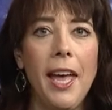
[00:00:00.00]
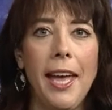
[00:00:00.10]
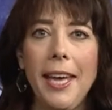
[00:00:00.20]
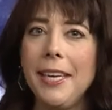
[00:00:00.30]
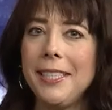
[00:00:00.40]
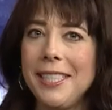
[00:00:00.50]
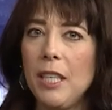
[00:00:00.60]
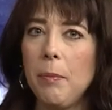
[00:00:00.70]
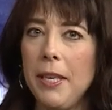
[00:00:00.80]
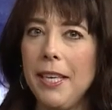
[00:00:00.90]
A D
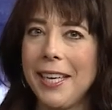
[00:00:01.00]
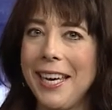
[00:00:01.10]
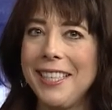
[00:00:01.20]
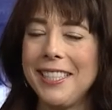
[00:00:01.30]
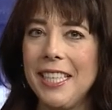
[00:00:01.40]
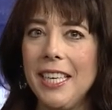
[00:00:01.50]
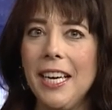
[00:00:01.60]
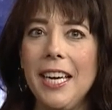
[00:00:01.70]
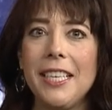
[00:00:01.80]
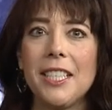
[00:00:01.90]
P K D
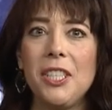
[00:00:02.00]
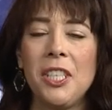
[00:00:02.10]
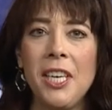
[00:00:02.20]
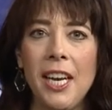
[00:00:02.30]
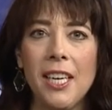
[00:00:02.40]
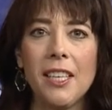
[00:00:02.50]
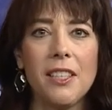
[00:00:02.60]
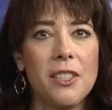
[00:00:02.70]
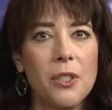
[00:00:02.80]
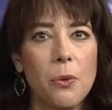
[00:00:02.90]
is a genetic
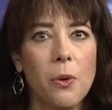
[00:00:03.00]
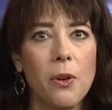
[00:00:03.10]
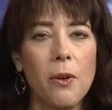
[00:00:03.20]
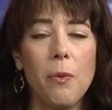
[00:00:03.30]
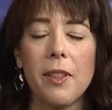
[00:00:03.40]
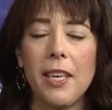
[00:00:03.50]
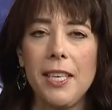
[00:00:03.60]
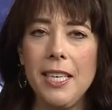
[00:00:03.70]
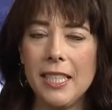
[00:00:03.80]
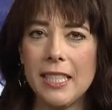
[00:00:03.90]
disorder with
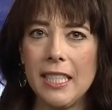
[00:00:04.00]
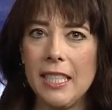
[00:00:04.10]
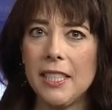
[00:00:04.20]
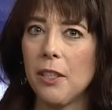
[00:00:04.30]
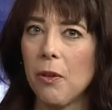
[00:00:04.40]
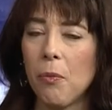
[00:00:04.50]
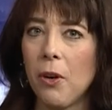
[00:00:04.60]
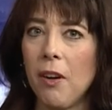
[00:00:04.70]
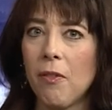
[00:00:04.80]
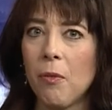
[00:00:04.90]
kidney disease. Here with more
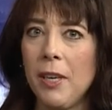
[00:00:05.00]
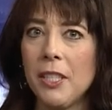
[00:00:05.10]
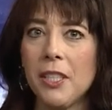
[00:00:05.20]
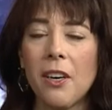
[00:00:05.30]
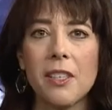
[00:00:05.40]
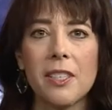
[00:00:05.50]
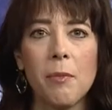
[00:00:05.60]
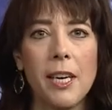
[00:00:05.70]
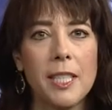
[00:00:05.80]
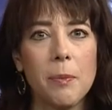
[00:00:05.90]
information are some
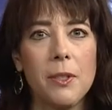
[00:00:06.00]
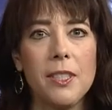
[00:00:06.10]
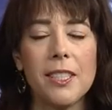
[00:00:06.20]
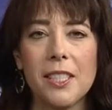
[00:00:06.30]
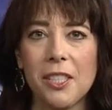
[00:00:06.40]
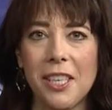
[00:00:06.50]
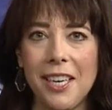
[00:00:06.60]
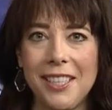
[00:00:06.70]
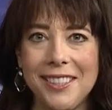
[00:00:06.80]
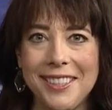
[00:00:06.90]
experts. Let's check it
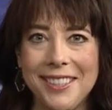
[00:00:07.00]
out.